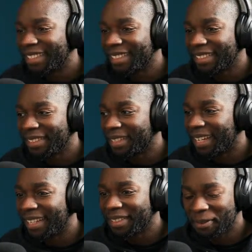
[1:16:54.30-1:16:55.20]

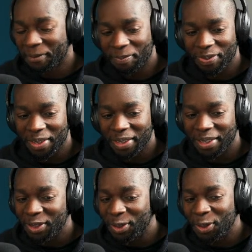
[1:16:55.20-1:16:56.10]
yeah.
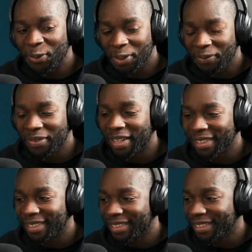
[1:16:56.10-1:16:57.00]
You've
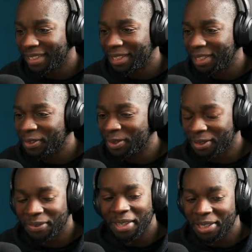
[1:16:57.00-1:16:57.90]
done
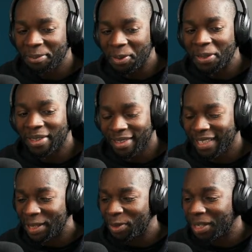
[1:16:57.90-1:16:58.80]
some good
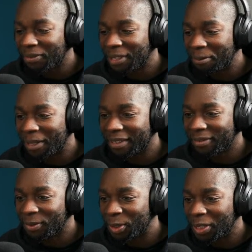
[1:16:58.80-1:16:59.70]
in your life, Felipe.
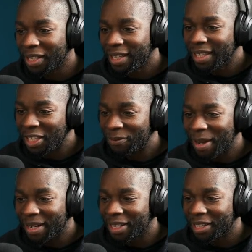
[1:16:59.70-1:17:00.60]
You've
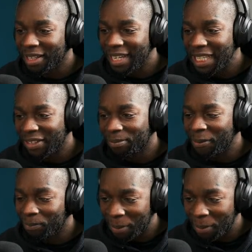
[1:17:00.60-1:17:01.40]
made it easier for people